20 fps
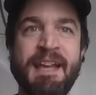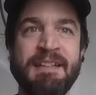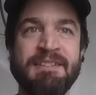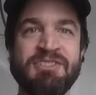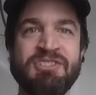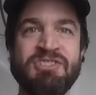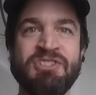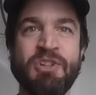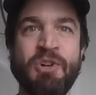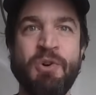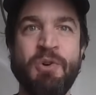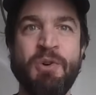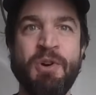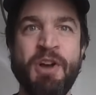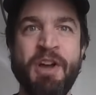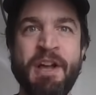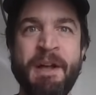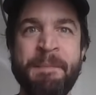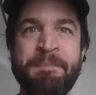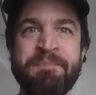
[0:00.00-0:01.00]
And so
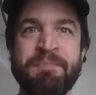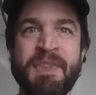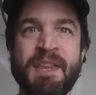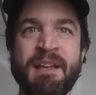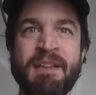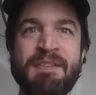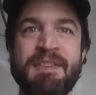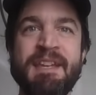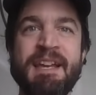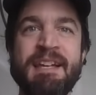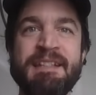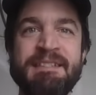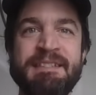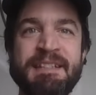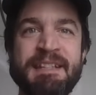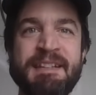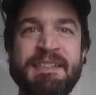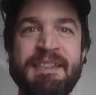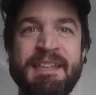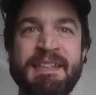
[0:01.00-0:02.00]
the
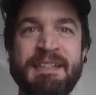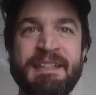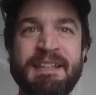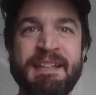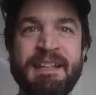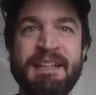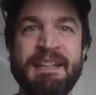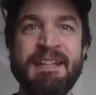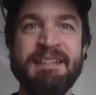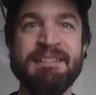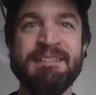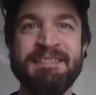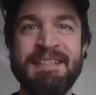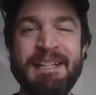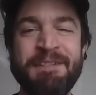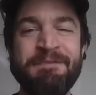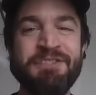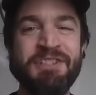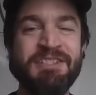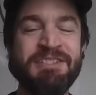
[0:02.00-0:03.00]
idea that
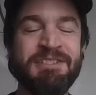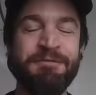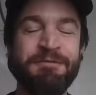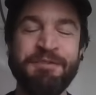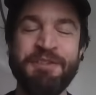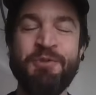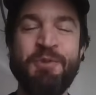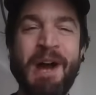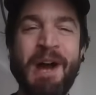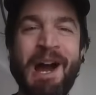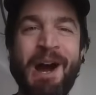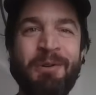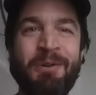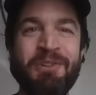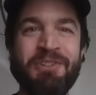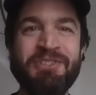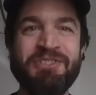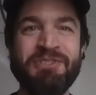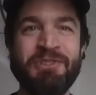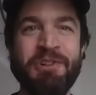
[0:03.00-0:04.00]
instead of just a few
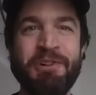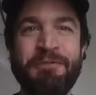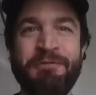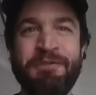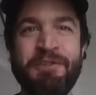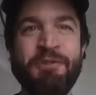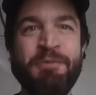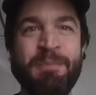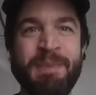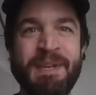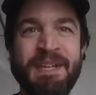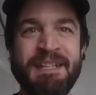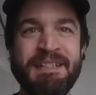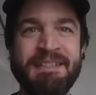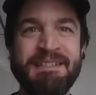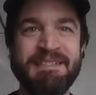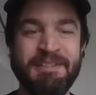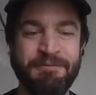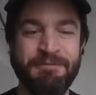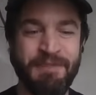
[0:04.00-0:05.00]
hours or a few
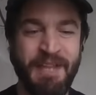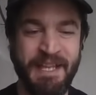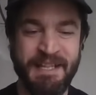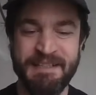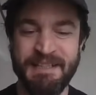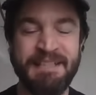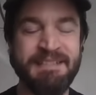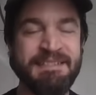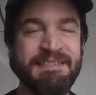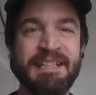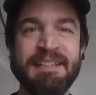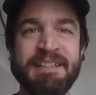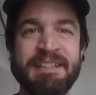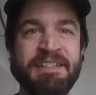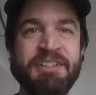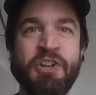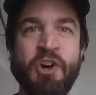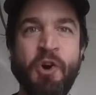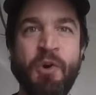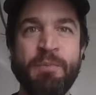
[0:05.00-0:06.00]
minutes of, like, let's say
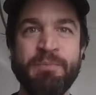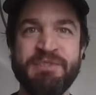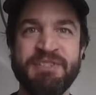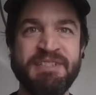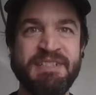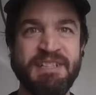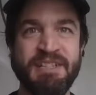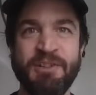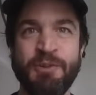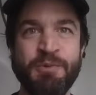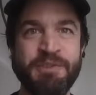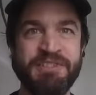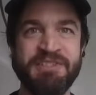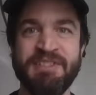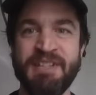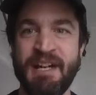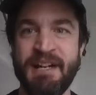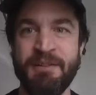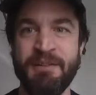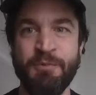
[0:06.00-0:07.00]
Lindholm's deal was
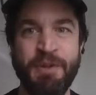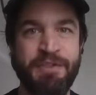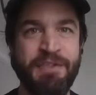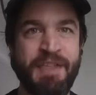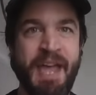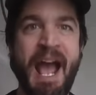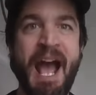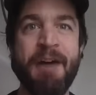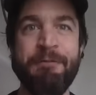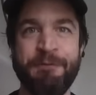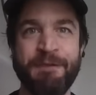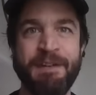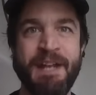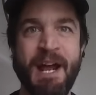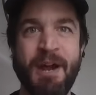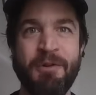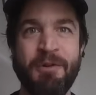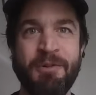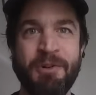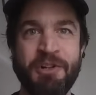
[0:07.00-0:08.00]
done with half an
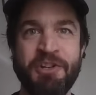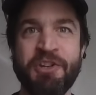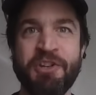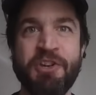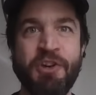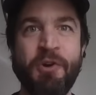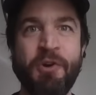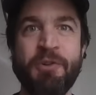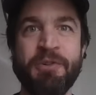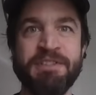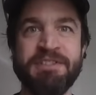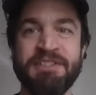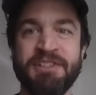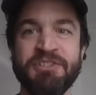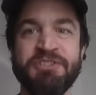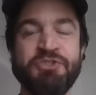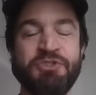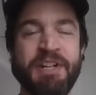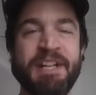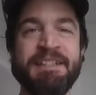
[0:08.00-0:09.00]
hour to go
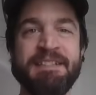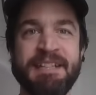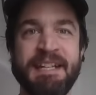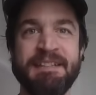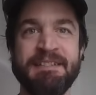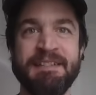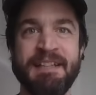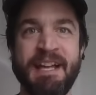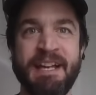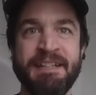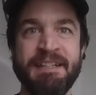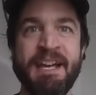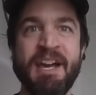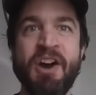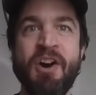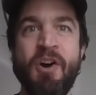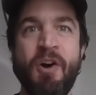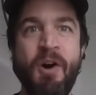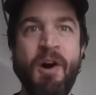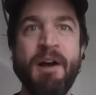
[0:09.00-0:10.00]
until trade deadline
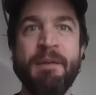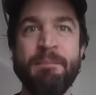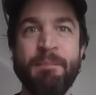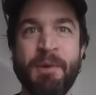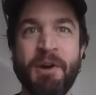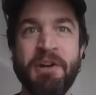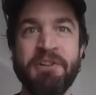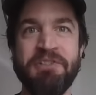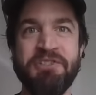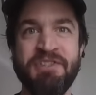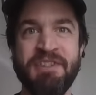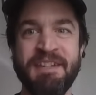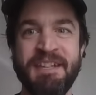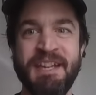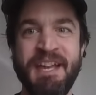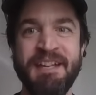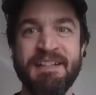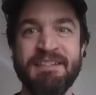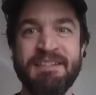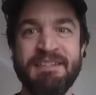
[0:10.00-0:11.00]
on March the
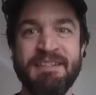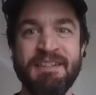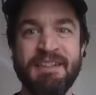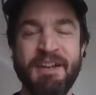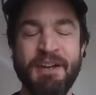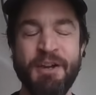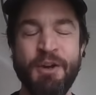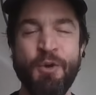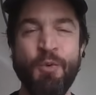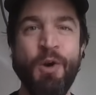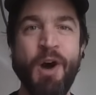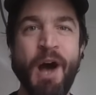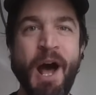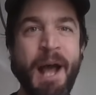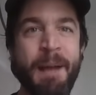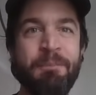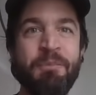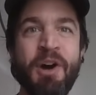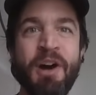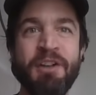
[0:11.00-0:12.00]
eighth. Well,
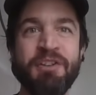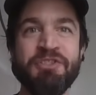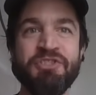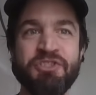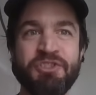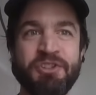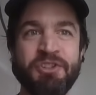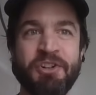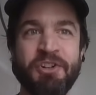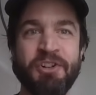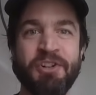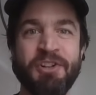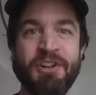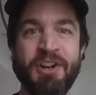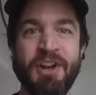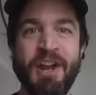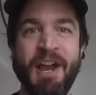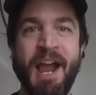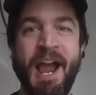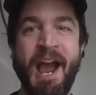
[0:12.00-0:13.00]
I'm not
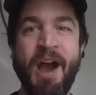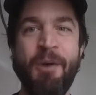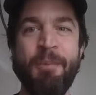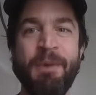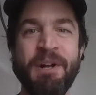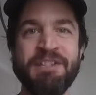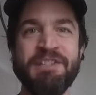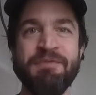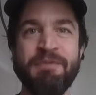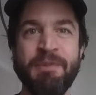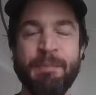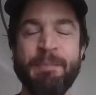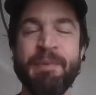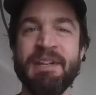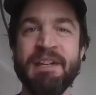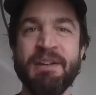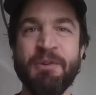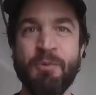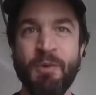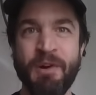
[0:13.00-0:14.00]
sure how much of a
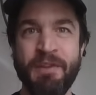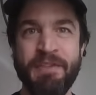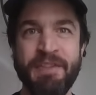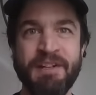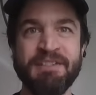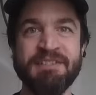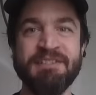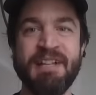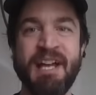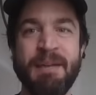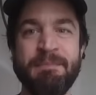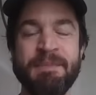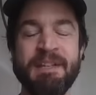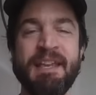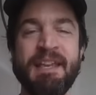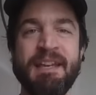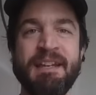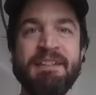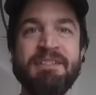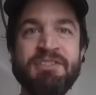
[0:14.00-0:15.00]
bidding war there's time to
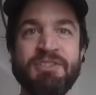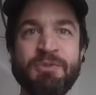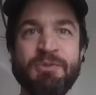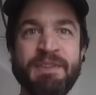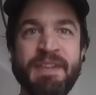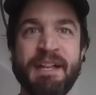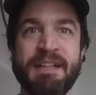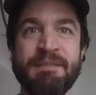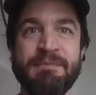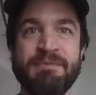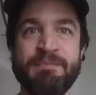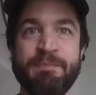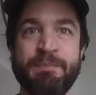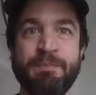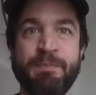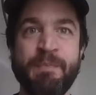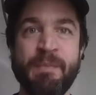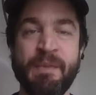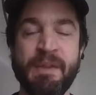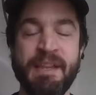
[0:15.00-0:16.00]
get into in that,
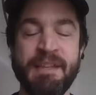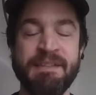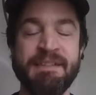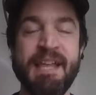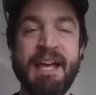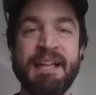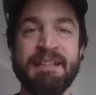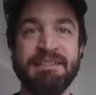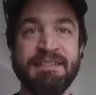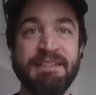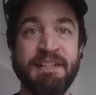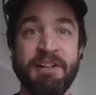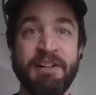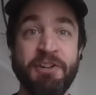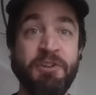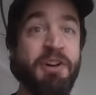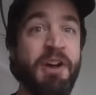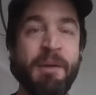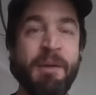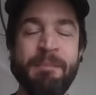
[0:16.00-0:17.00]
in that
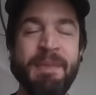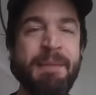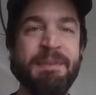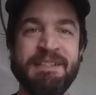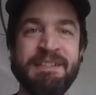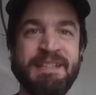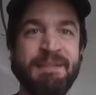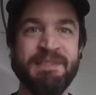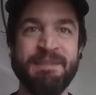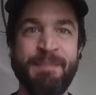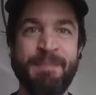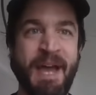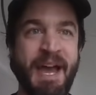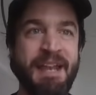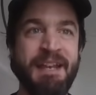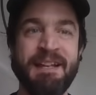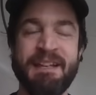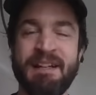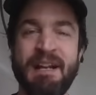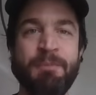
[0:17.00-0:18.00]
scenario. Maybe teams
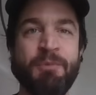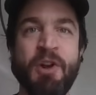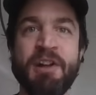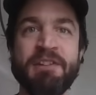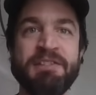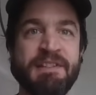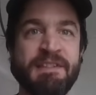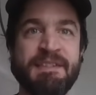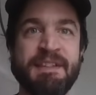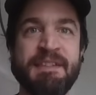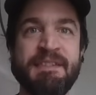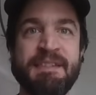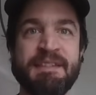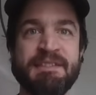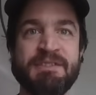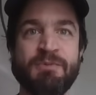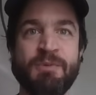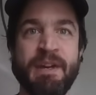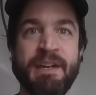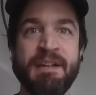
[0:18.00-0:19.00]
panic, and I'm wrong to think
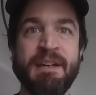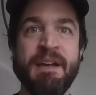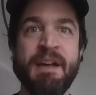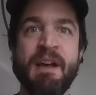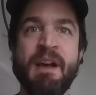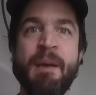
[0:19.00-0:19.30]
this way.